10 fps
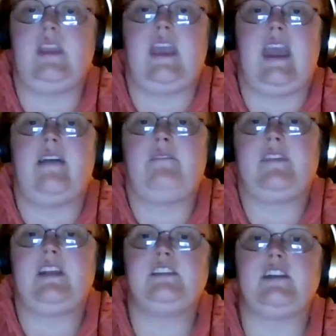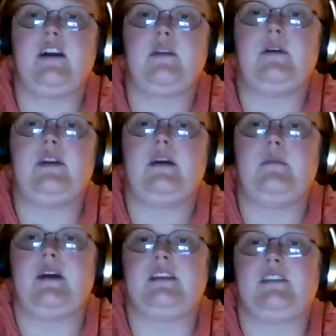Yeah, let's talk about it
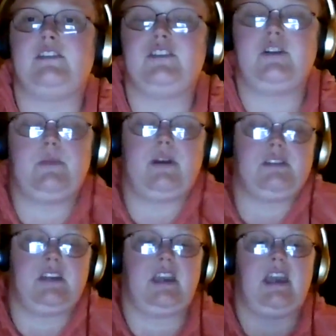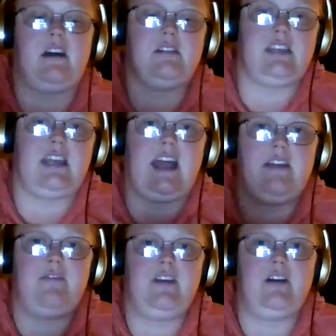on Messenger. But I was like, yeah, I was like,
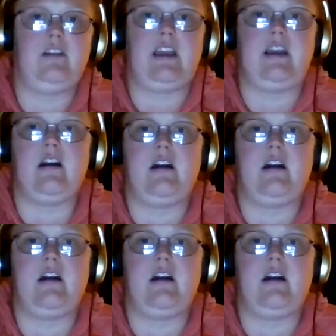I feel like